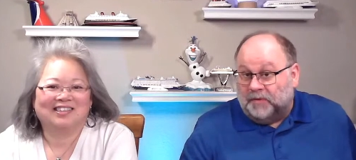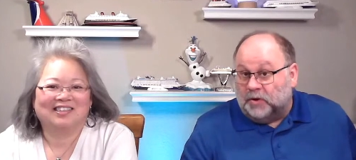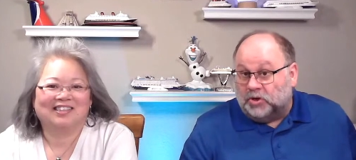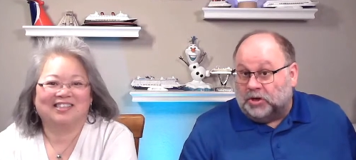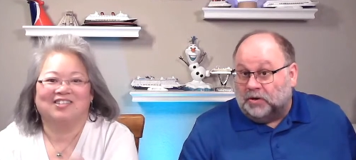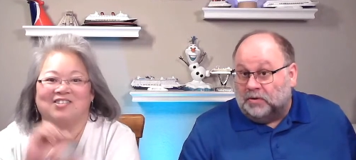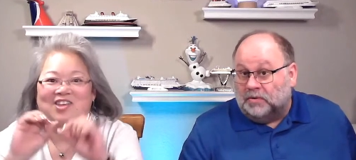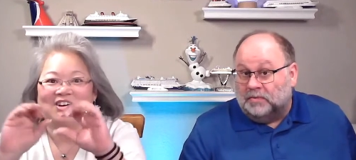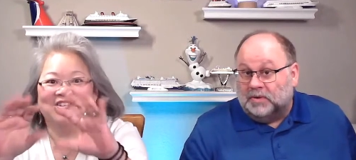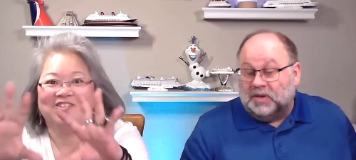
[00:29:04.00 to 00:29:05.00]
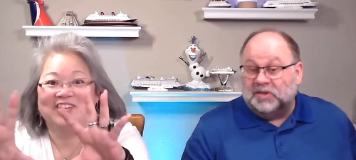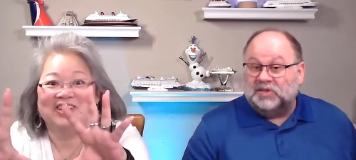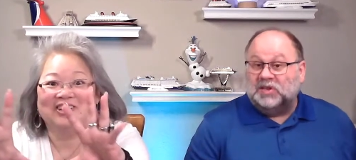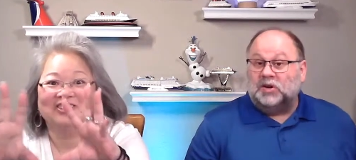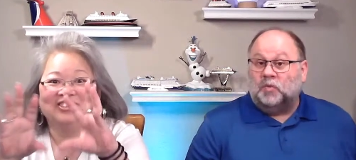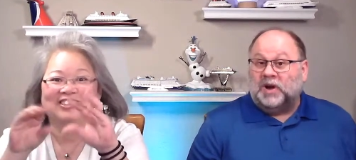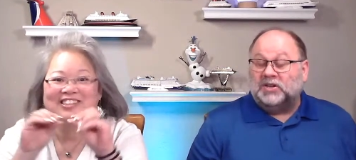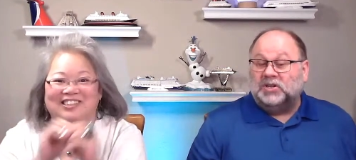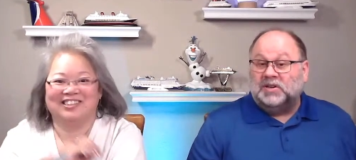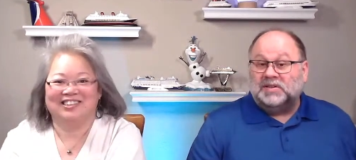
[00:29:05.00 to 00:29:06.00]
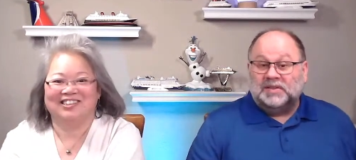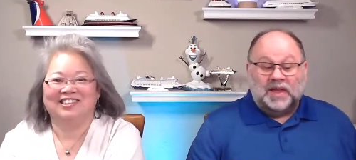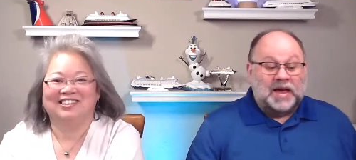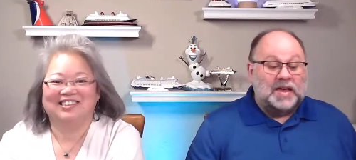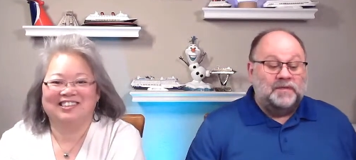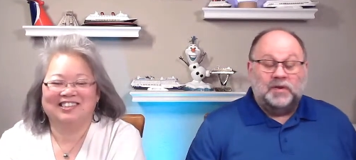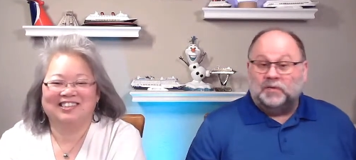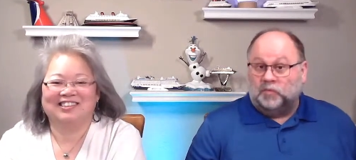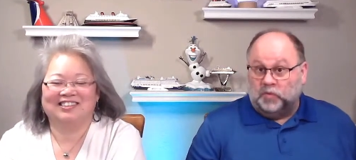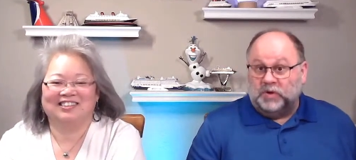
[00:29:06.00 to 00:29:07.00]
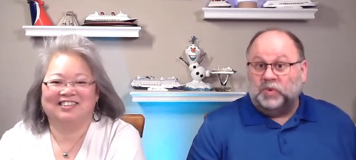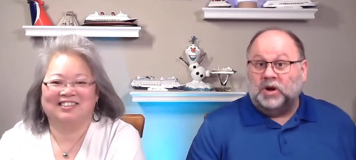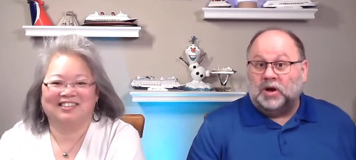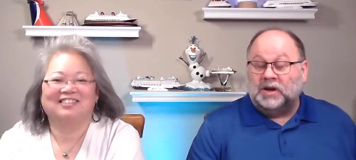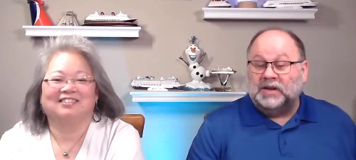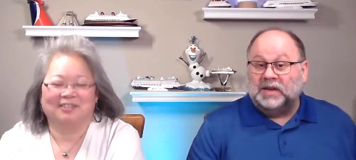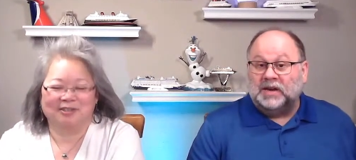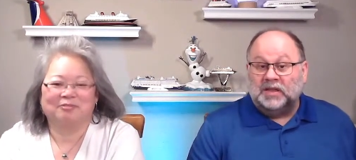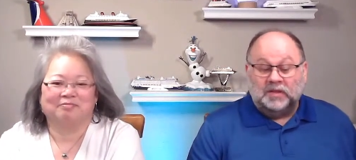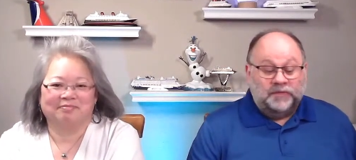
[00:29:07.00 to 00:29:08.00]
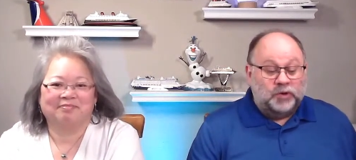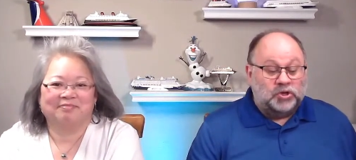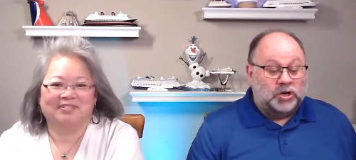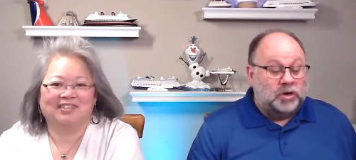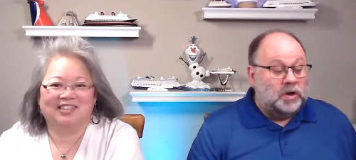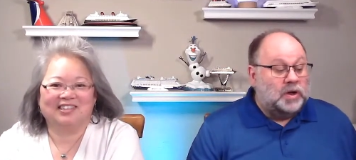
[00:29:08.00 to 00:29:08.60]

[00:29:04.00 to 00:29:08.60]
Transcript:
Speaker 1: future, consider watching us live when we are on again in the future.